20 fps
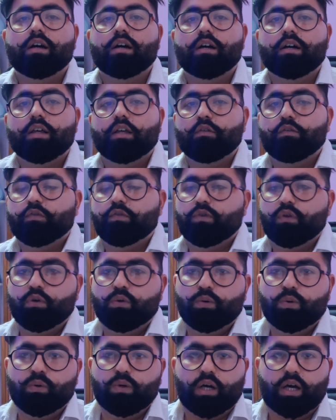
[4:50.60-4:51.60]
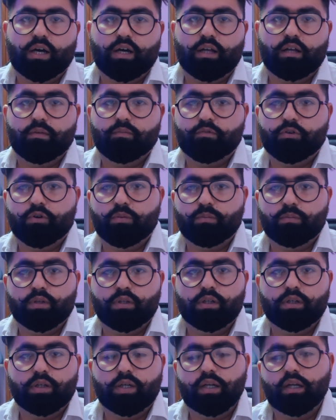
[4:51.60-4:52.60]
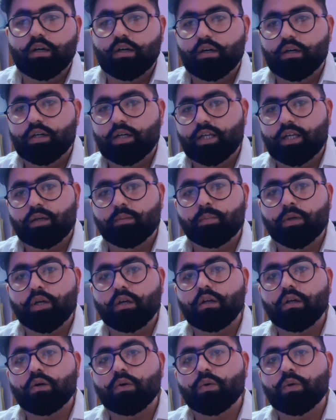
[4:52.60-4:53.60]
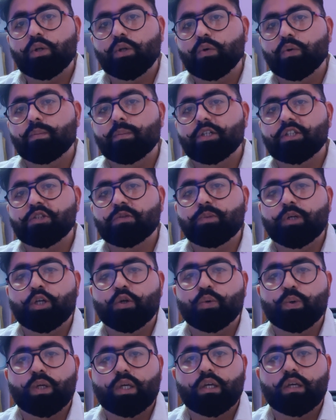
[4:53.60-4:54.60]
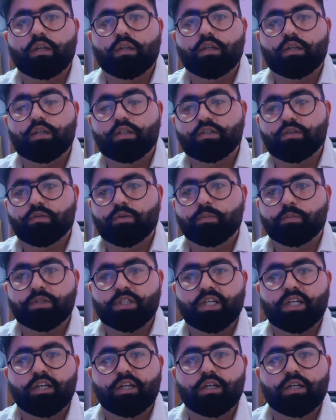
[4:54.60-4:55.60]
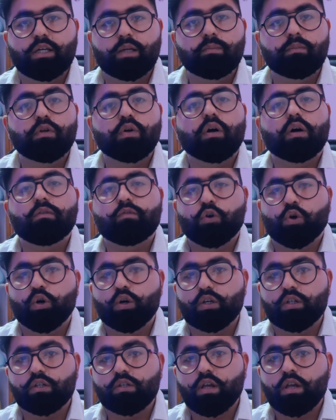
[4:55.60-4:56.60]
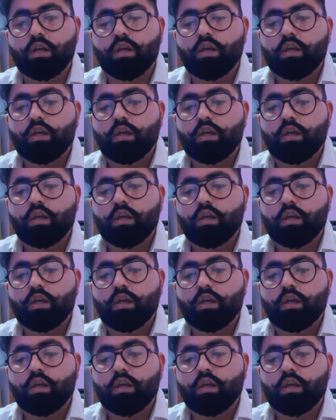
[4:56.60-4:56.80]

if you are from the tech background, you must be knowing there's a website named Awards.